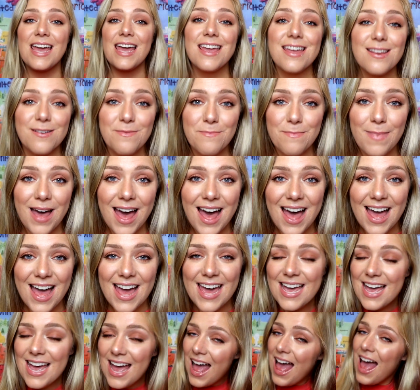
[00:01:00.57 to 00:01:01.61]
in
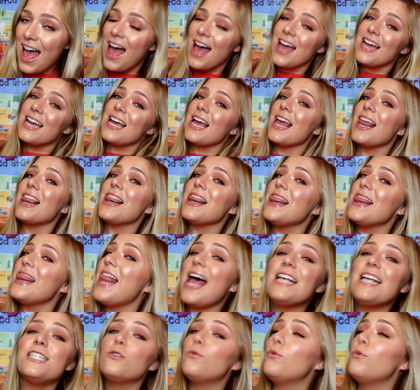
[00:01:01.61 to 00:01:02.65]
my
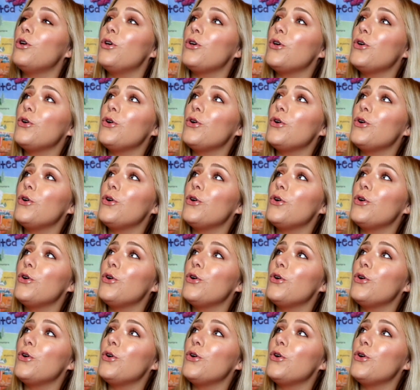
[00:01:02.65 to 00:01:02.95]
classroom.